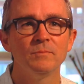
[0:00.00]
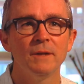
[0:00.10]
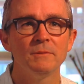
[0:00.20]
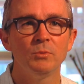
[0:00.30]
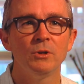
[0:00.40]

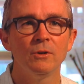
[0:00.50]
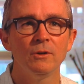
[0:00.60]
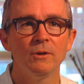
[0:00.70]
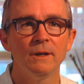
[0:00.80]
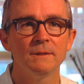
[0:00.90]
as
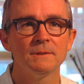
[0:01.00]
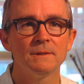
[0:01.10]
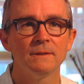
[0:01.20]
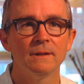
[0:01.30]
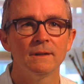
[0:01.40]
pure
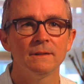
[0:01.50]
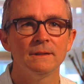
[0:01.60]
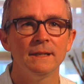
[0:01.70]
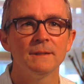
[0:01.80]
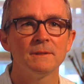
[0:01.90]
as the
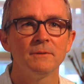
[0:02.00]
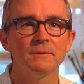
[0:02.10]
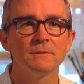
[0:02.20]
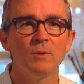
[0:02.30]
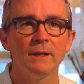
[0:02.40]
DS
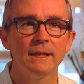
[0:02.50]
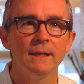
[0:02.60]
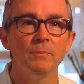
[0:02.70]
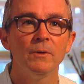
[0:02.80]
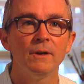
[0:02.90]
owners want to
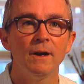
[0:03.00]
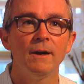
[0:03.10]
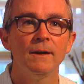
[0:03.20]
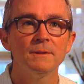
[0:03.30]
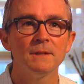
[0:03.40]
keep their
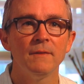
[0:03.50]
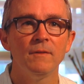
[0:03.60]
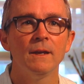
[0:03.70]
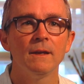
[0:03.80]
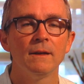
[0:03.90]
cars, I
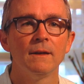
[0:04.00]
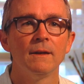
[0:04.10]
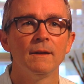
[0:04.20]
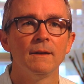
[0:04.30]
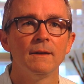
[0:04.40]
think
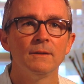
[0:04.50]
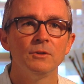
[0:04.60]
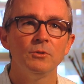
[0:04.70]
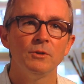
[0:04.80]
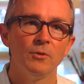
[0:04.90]

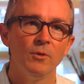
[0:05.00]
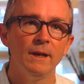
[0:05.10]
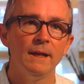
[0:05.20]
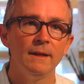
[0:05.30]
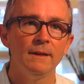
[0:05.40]
to a
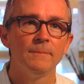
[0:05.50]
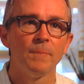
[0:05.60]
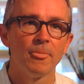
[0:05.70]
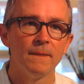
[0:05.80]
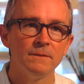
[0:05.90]
degree
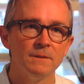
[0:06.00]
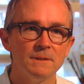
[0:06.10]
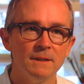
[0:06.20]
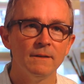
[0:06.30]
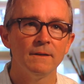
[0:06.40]
to
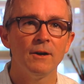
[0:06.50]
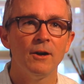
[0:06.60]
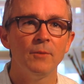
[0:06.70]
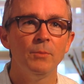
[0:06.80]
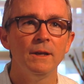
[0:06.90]
see their
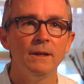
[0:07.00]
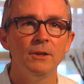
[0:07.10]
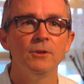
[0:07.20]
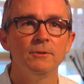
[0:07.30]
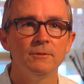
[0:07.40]
car being
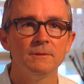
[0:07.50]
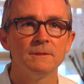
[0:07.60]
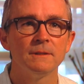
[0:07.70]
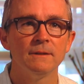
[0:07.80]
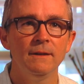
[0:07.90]

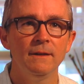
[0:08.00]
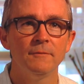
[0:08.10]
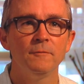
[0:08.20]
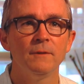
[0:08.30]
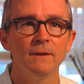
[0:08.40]
used in a
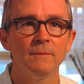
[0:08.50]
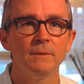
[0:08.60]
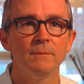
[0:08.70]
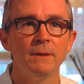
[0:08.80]
film, in a